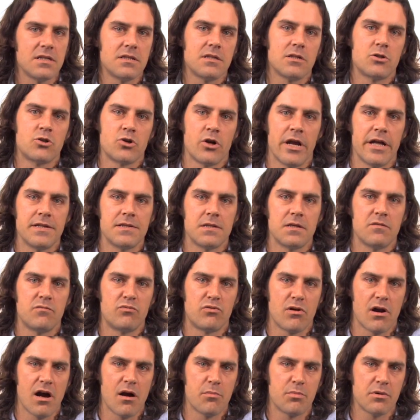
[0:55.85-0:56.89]
is a transitive
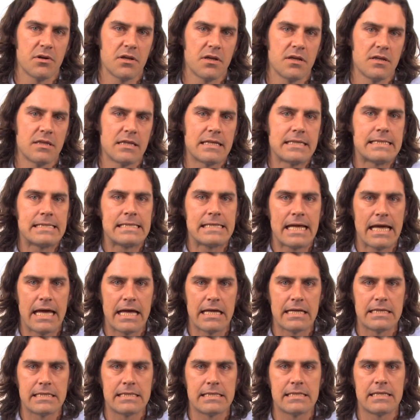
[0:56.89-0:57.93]
property that
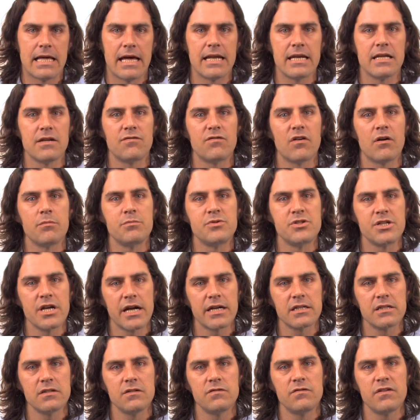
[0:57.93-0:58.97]
says that if
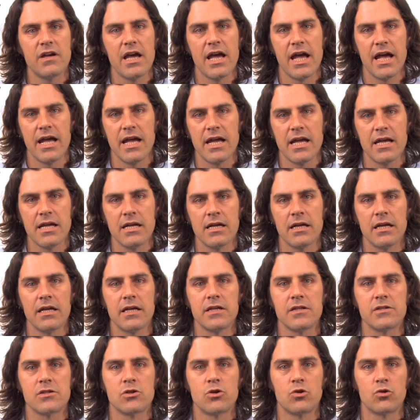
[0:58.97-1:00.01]
objective A
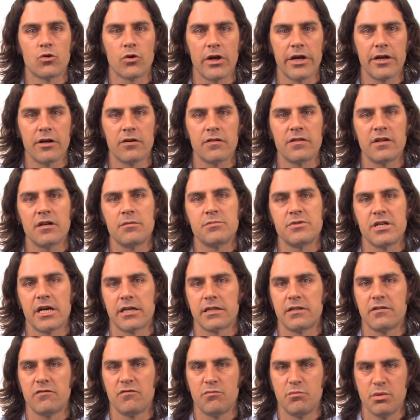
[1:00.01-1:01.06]
is greater than
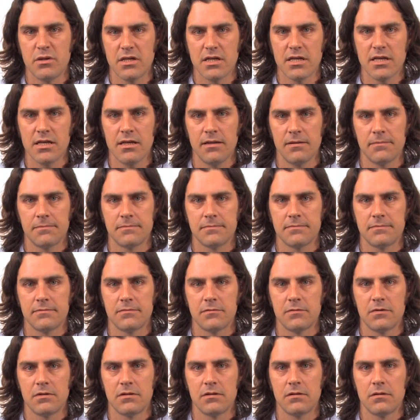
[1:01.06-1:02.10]
objective B,
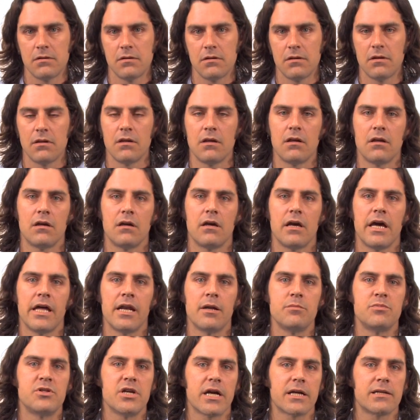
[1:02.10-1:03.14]
and
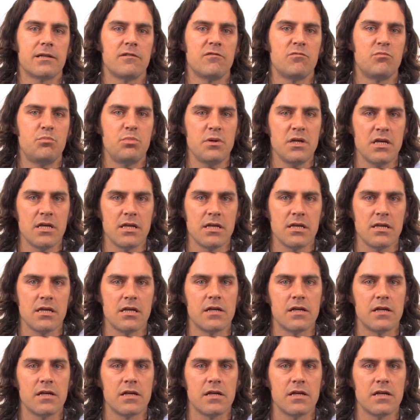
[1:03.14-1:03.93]
objective B